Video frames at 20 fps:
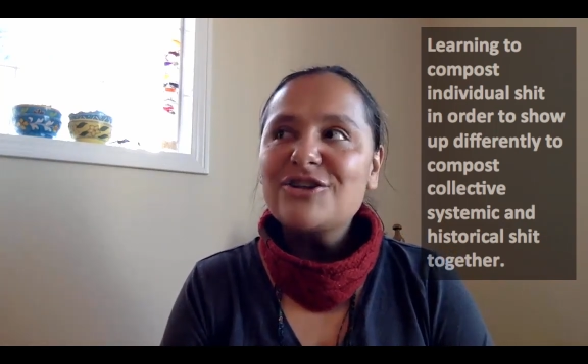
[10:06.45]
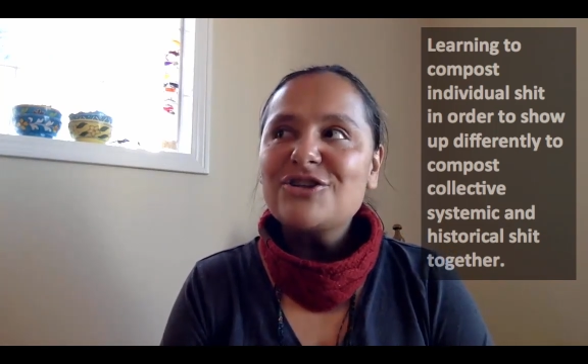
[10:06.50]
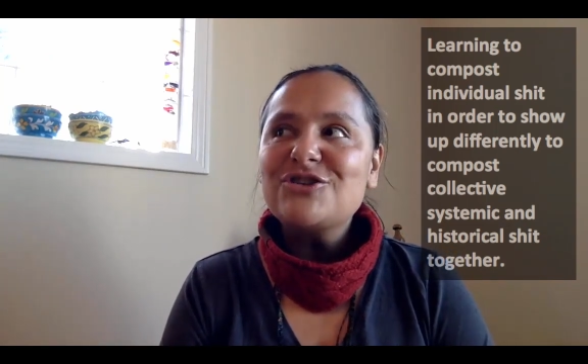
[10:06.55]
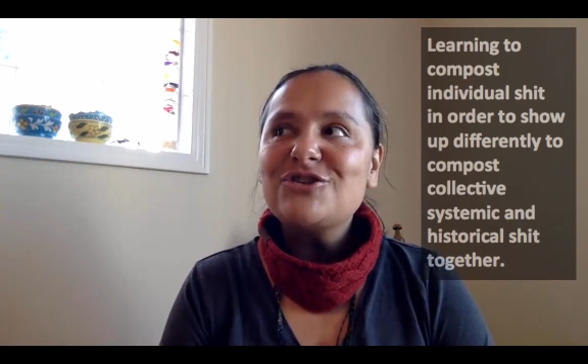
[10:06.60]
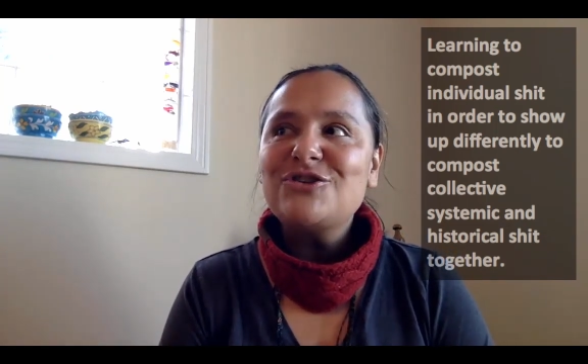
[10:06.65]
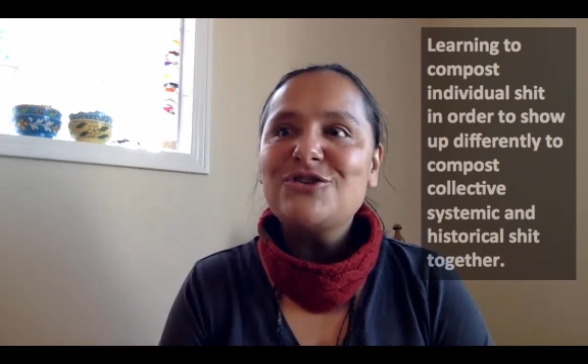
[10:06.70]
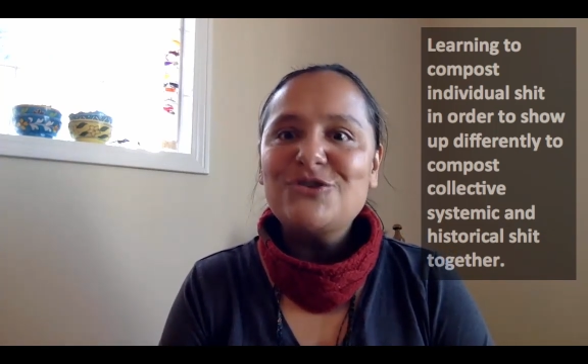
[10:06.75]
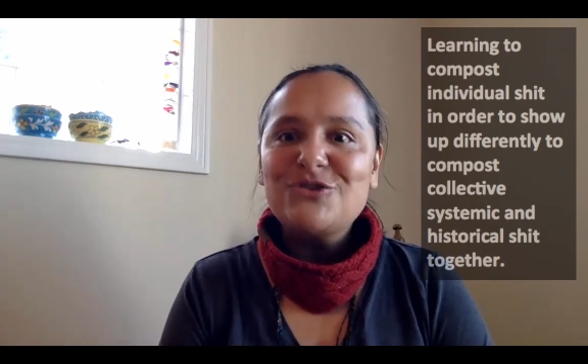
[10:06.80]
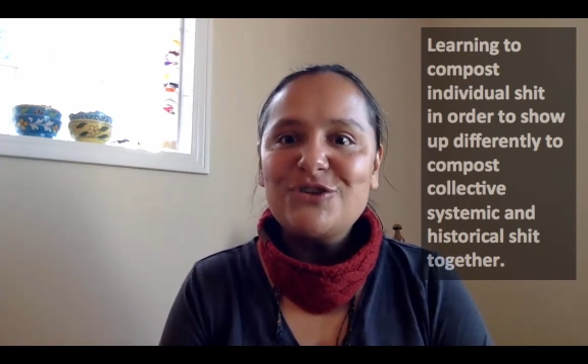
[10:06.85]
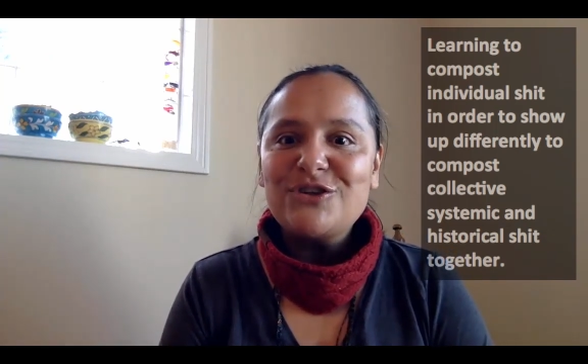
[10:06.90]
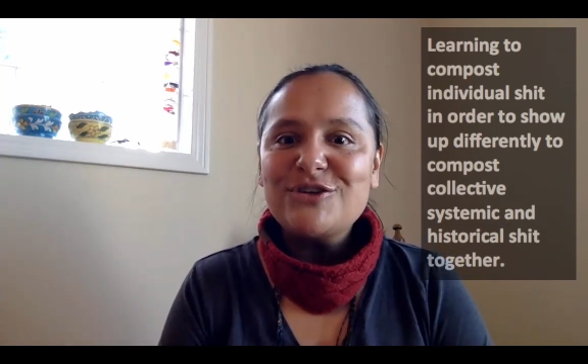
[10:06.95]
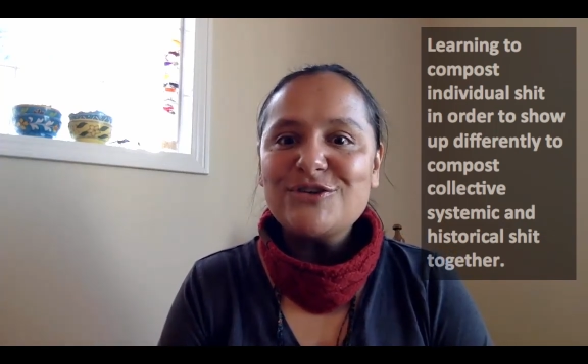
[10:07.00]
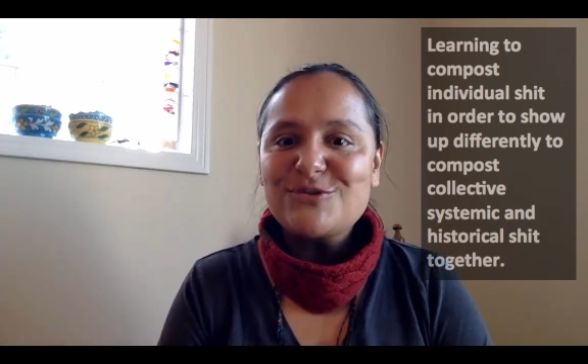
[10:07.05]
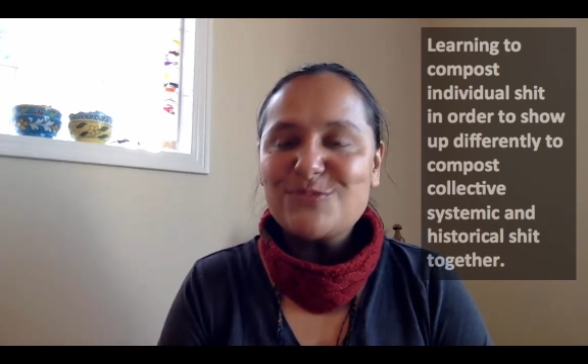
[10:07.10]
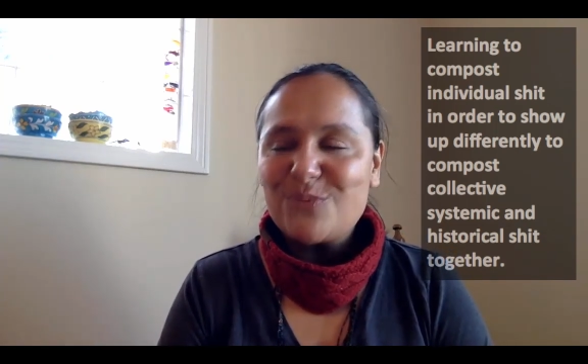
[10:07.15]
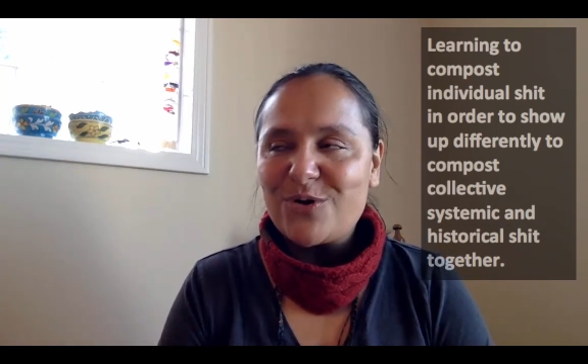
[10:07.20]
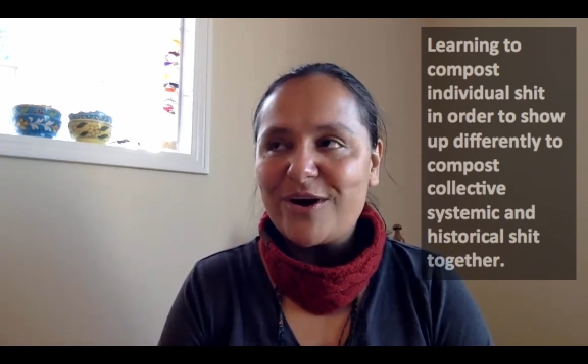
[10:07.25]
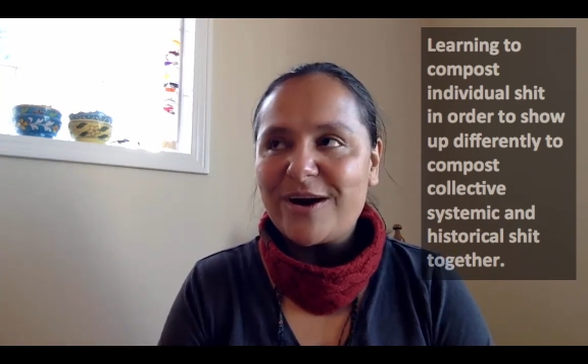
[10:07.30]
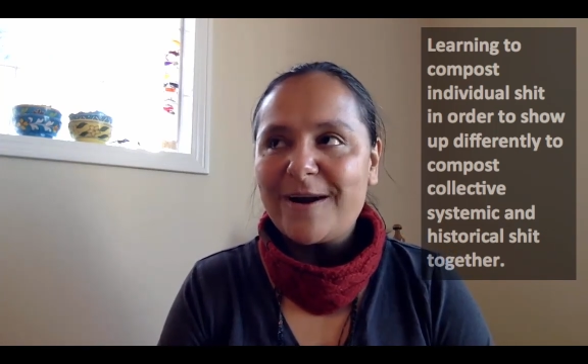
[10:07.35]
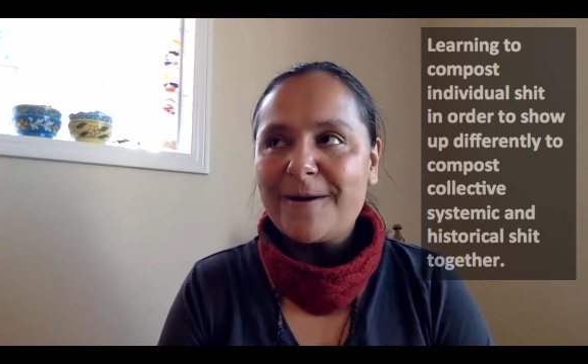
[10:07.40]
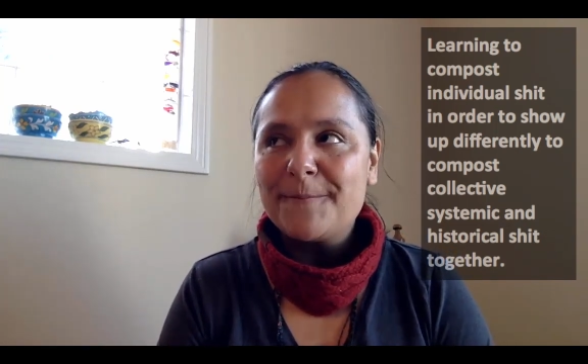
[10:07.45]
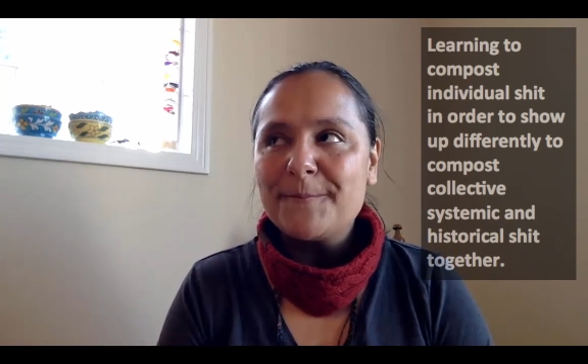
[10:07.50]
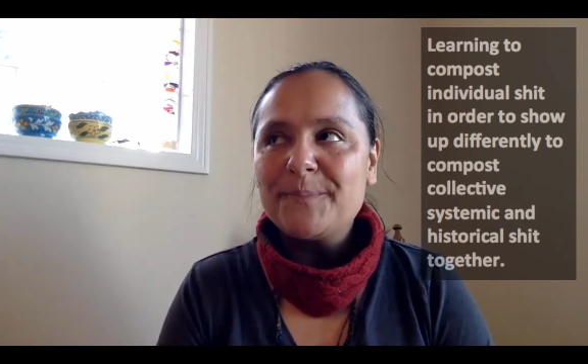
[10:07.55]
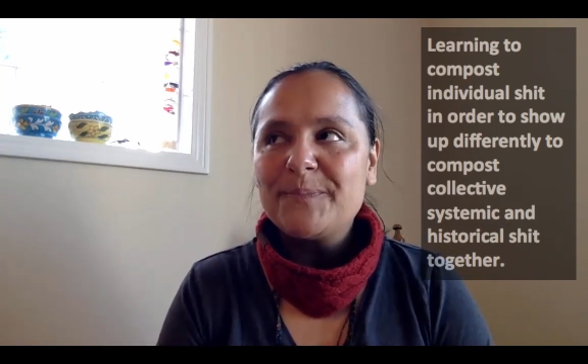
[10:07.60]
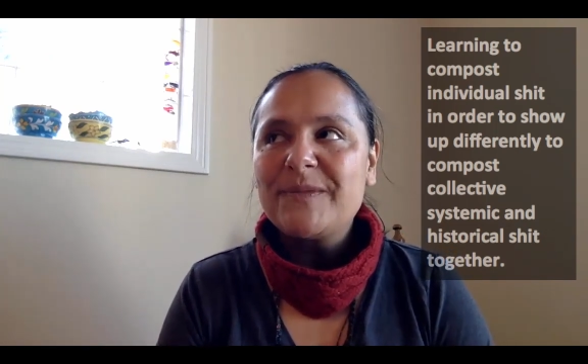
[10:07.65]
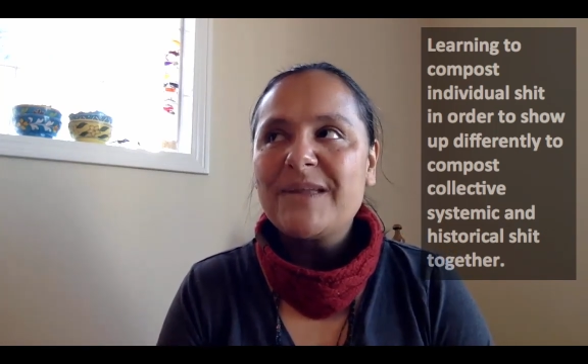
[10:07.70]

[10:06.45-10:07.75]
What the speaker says: to do this work.